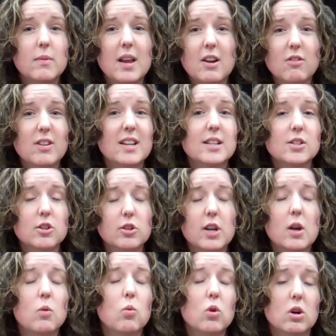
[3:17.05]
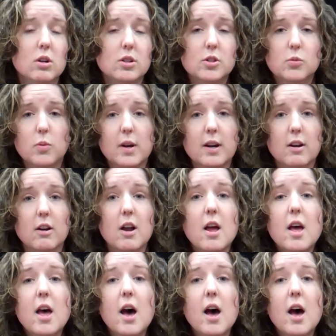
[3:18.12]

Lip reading: area is looking worse, where